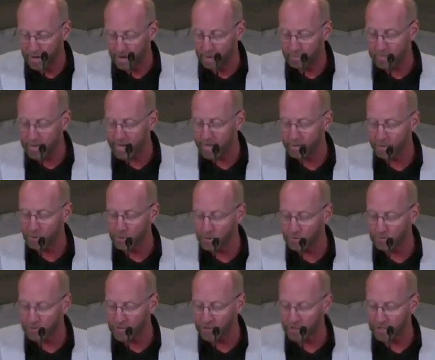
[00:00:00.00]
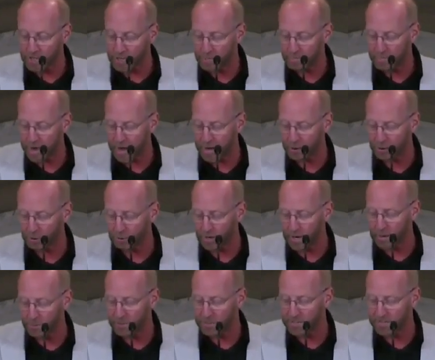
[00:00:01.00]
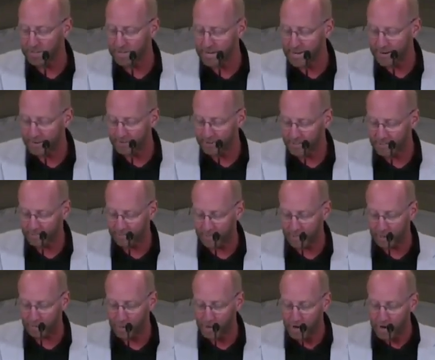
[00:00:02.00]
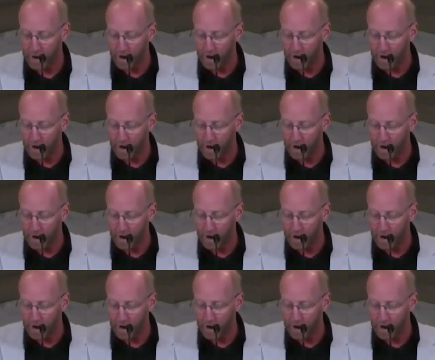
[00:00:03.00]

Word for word: a man whose vision and battle cry was to never give up,